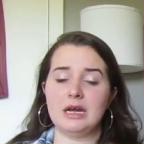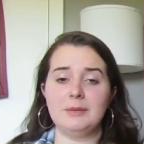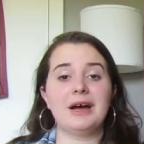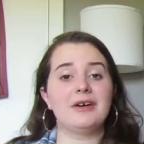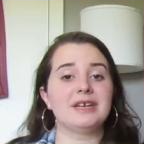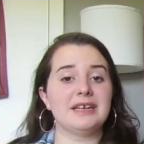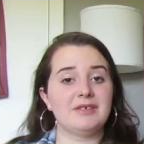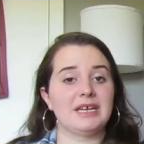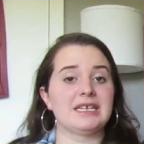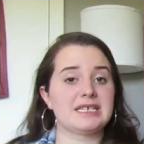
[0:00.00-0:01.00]
about
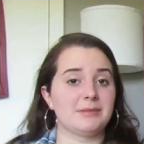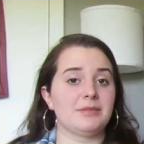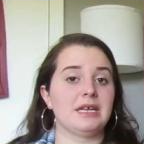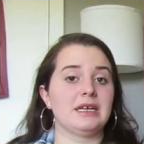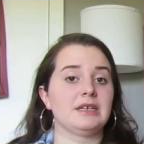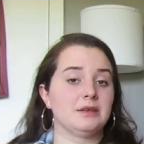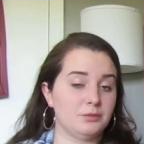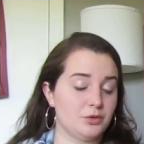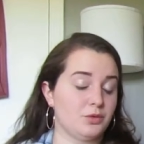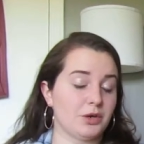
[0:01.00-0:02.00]
giving something
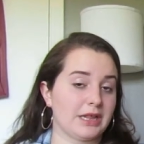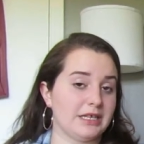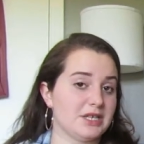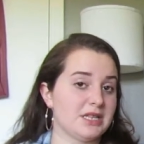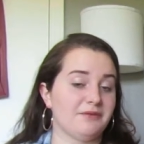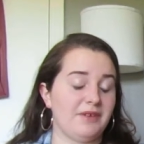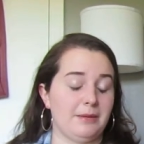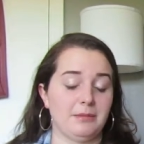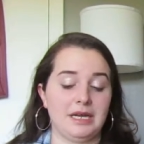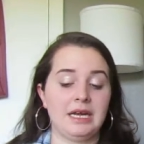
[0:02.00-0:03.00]
directly to the
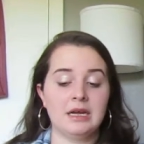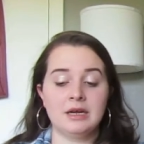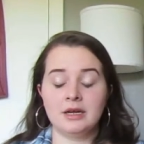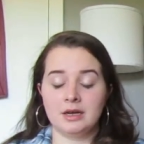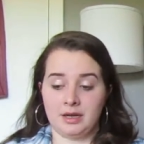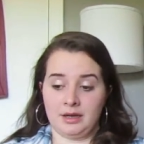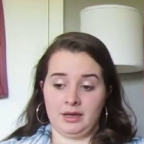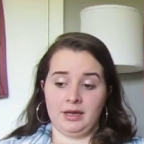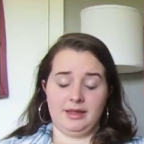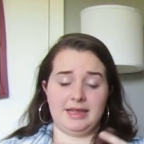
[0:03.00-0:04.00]
family.
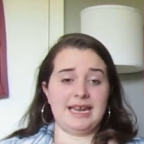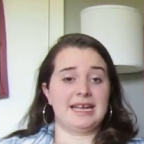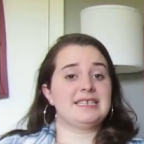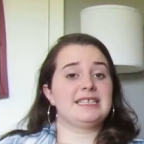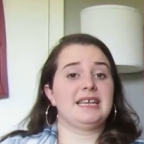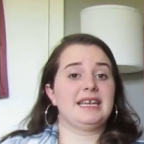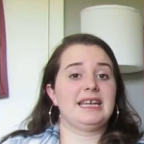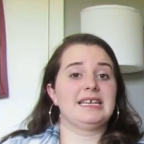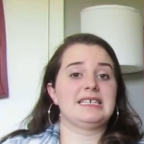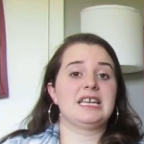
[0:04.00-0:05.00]
The next thing
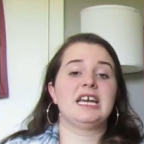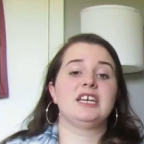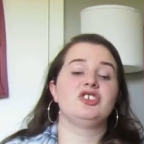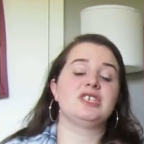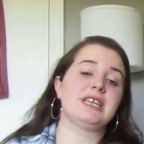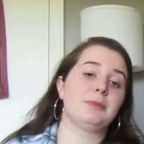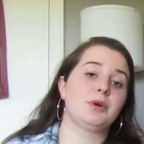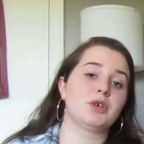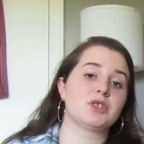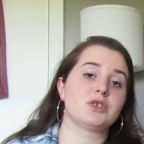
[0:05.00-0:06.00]
is just a
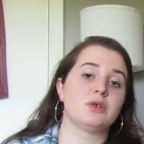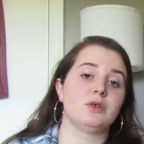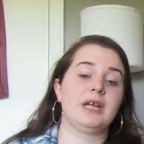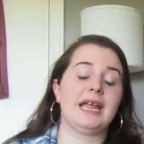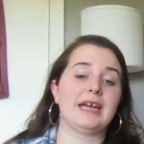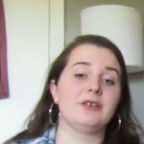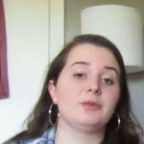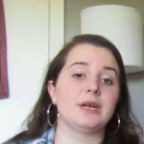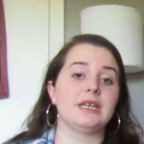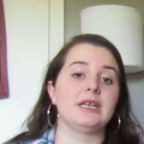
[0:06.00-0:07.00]
personal
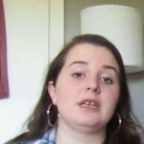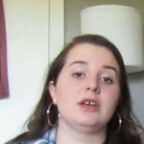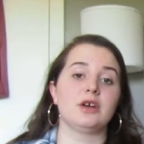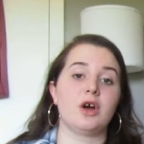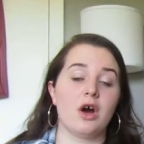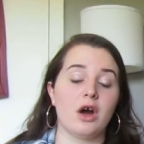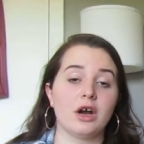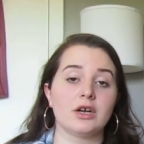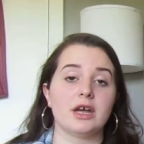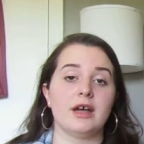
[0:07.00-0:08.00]
handwritten
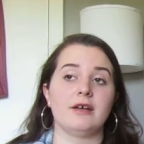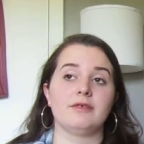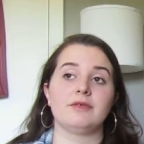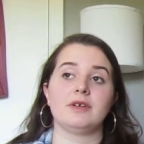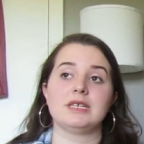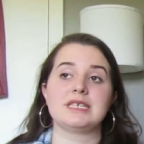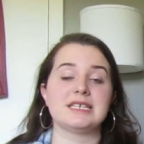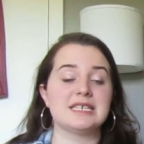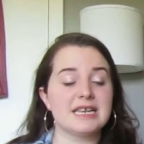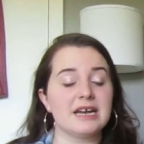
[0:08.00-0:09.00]
card of
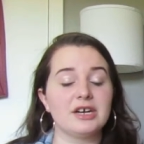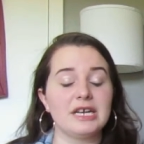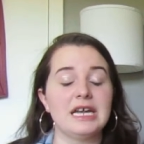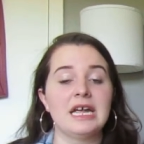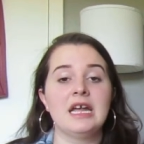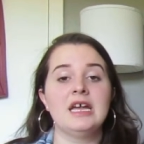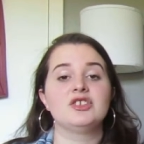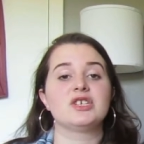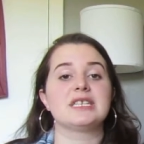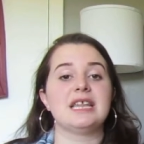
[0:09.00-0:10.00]
sincerity,
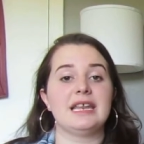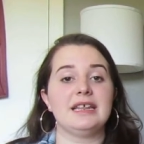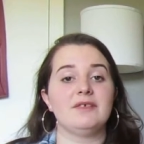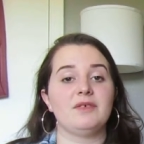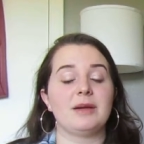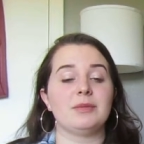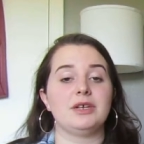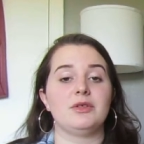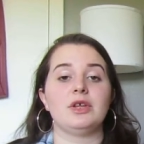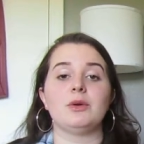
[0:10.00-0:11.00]
just letting the family
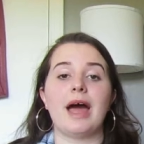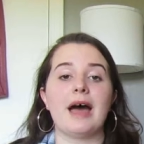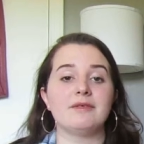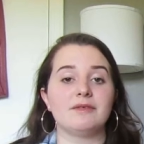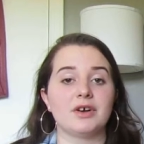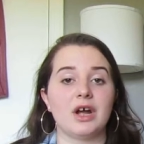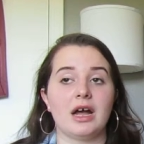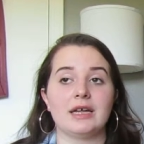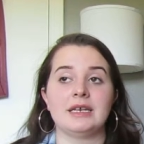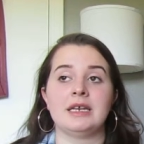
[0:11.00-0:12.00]
know that you haven't
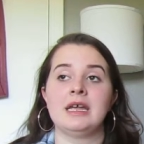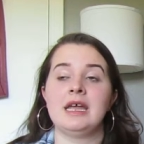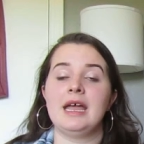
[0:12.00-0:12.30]
forgotten.